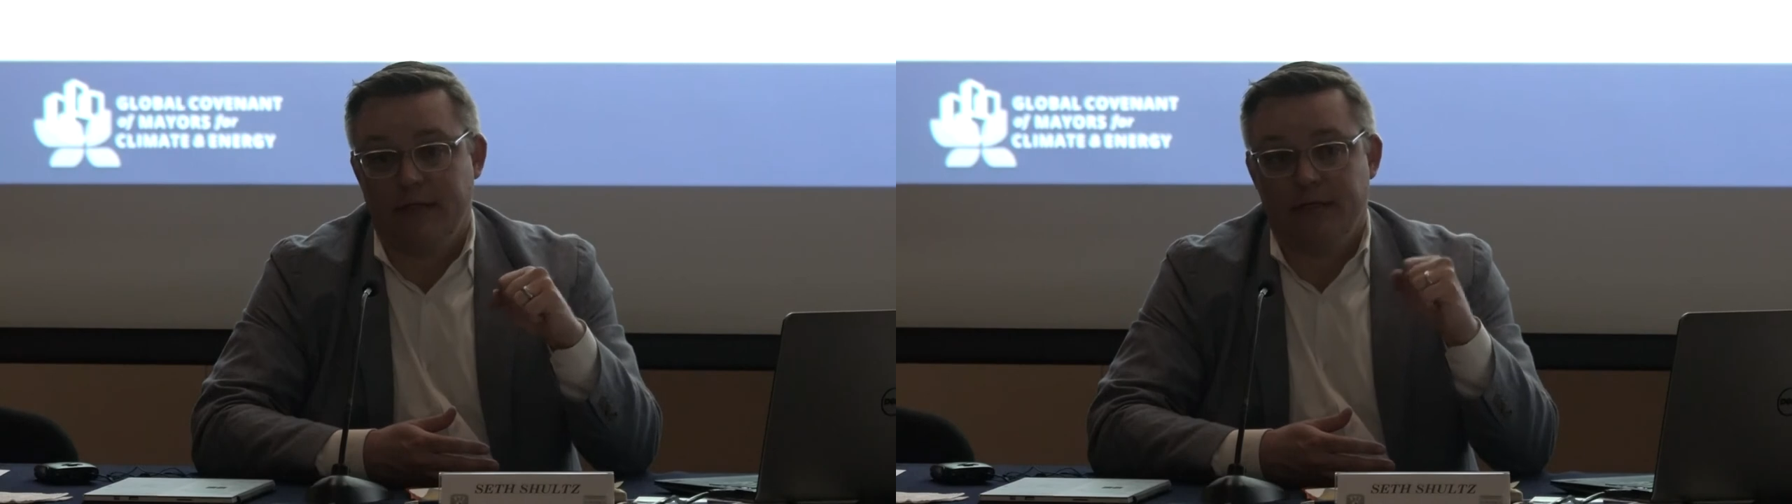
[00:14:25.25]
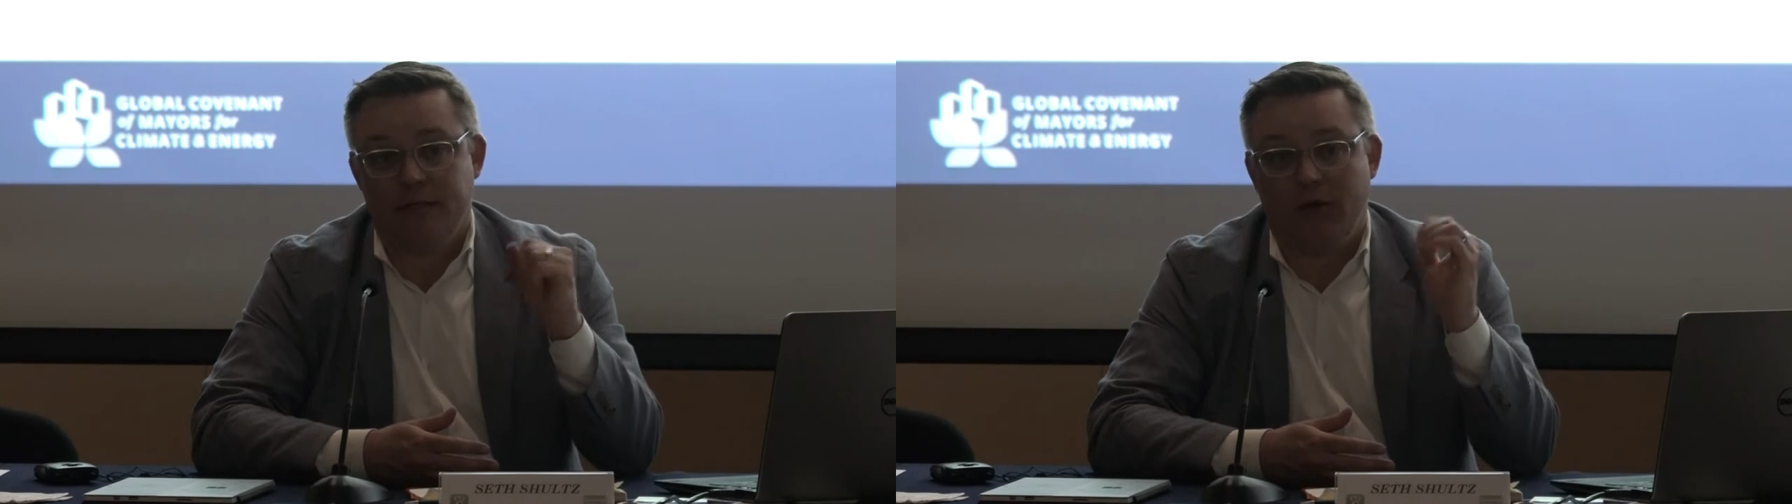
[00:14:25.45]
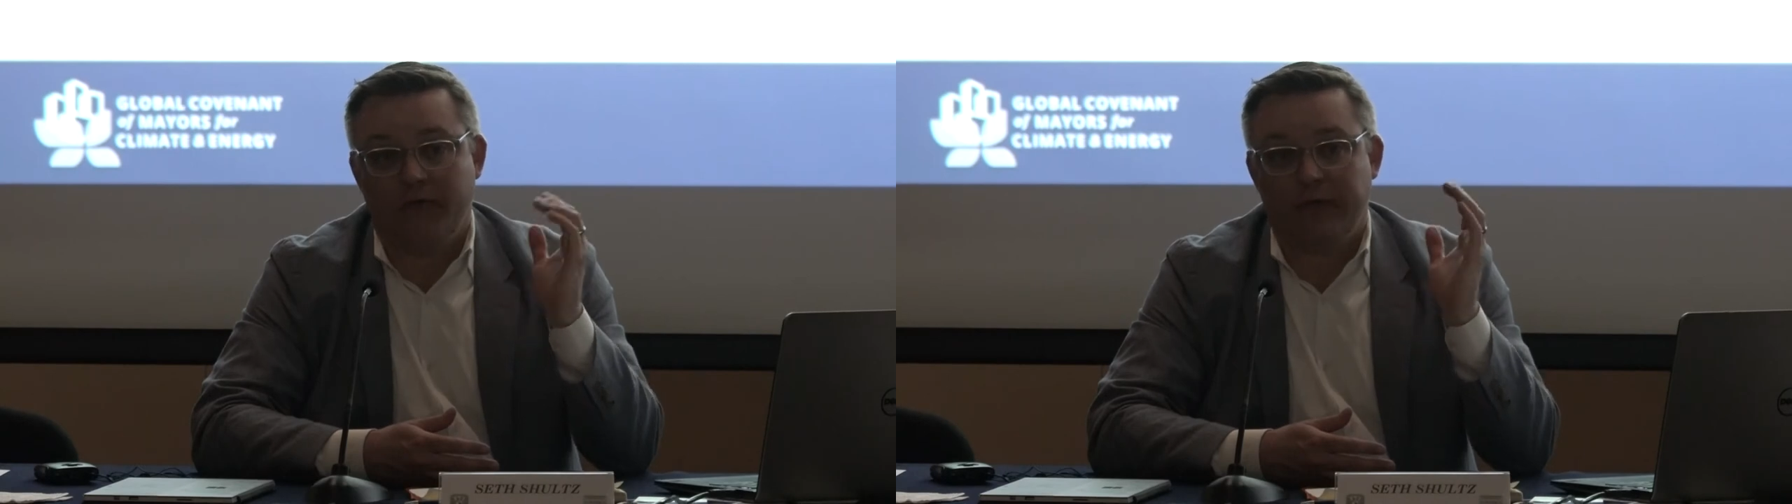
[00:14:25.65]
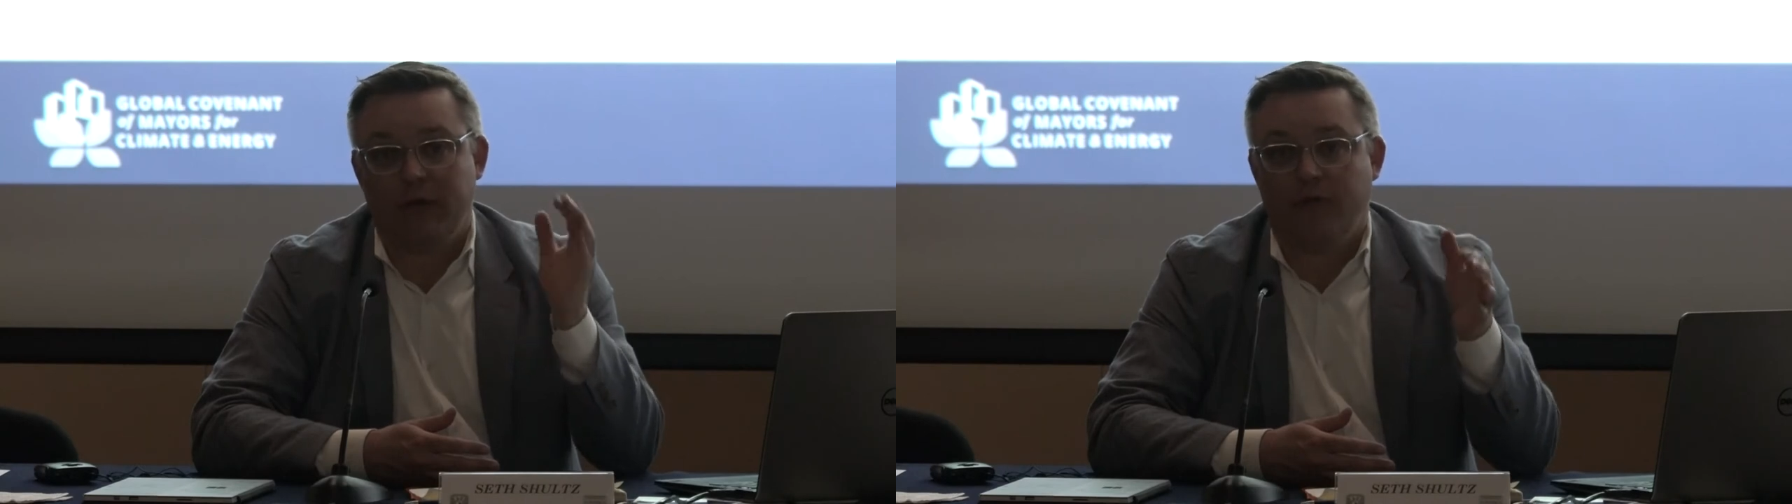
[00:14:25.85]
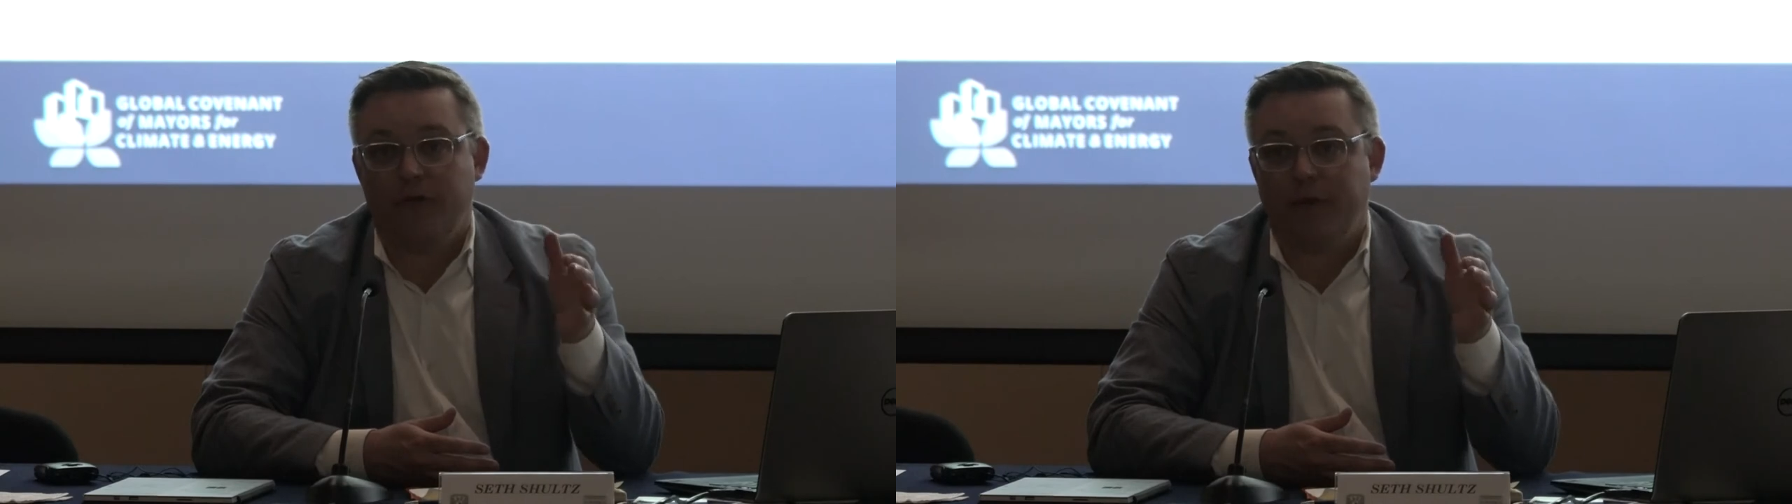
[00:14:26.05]
So hopefully
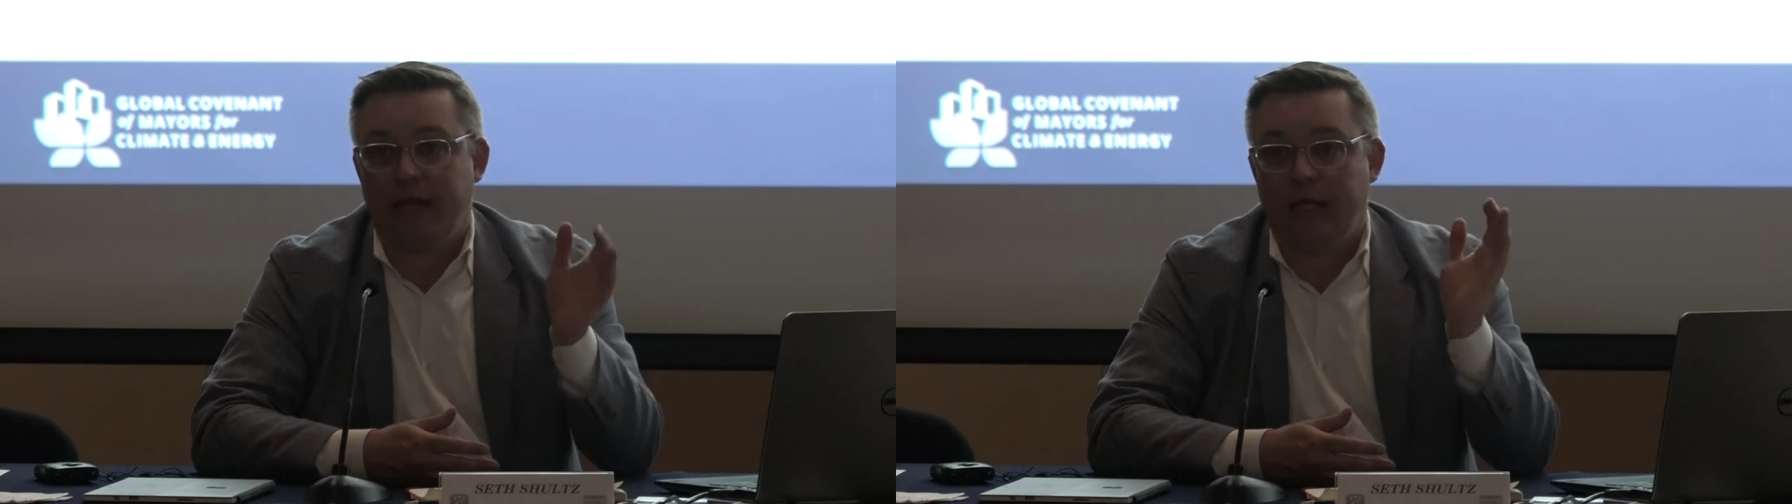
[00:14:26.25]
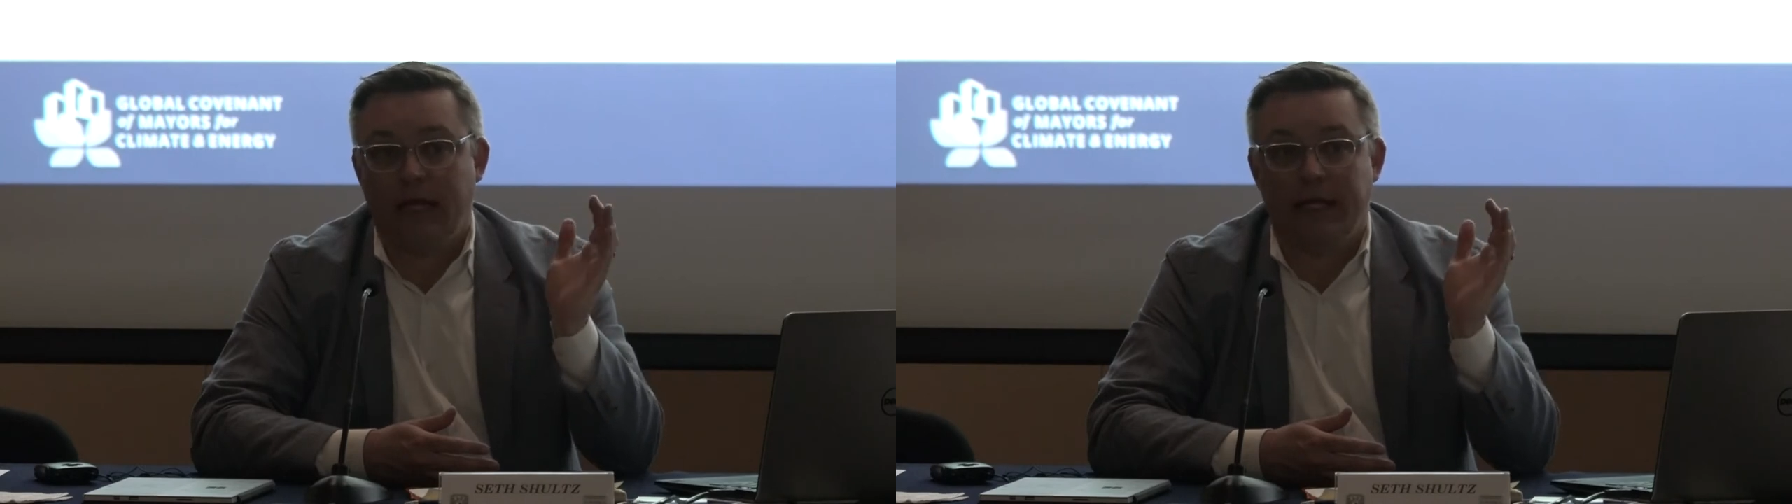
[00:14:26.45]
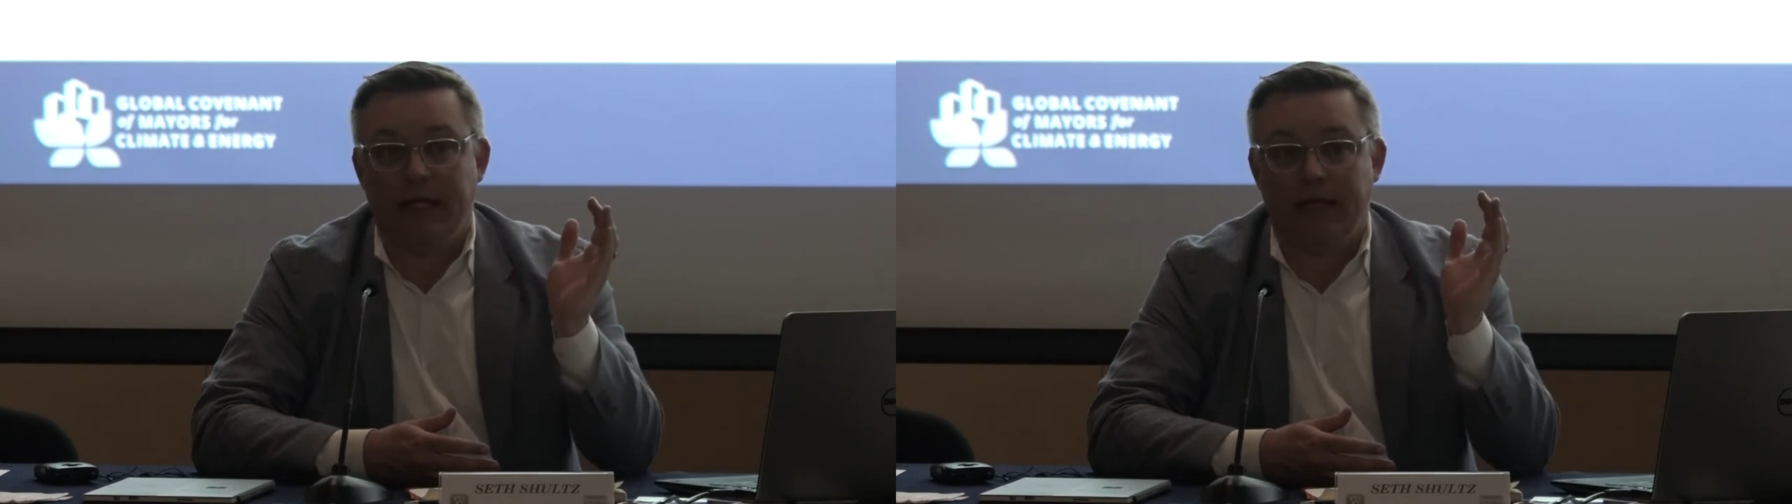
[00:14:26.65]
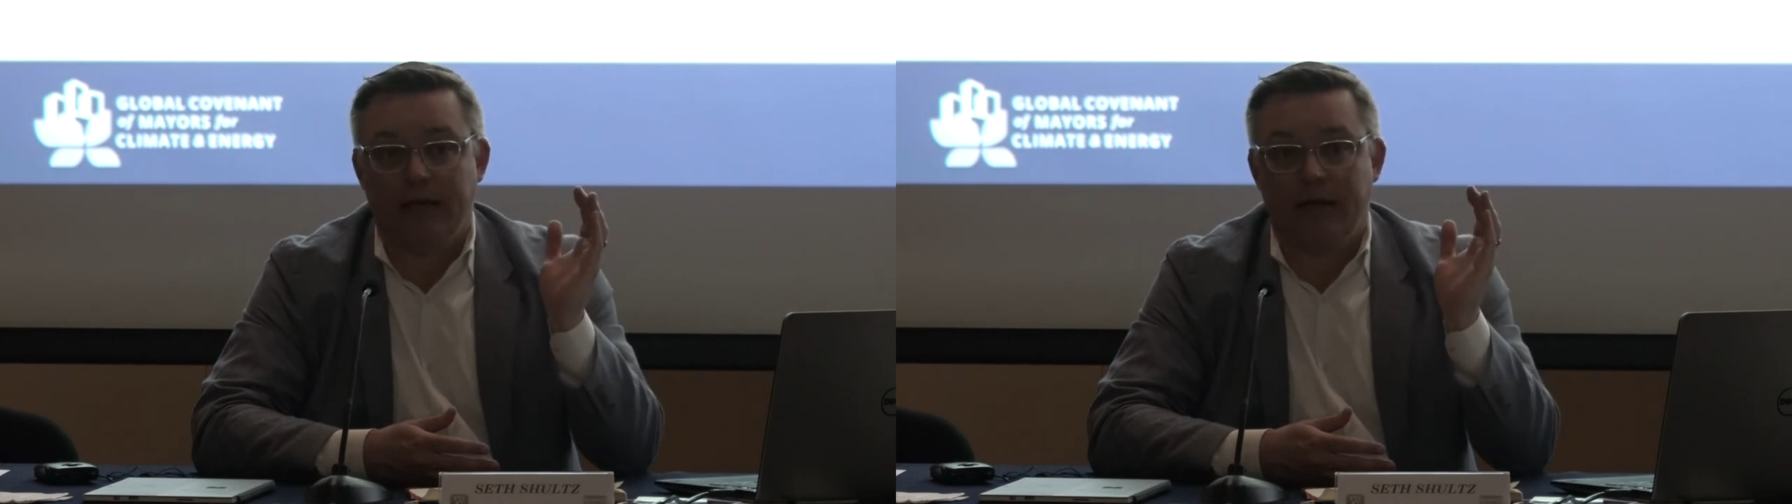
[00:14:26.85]
also by aligning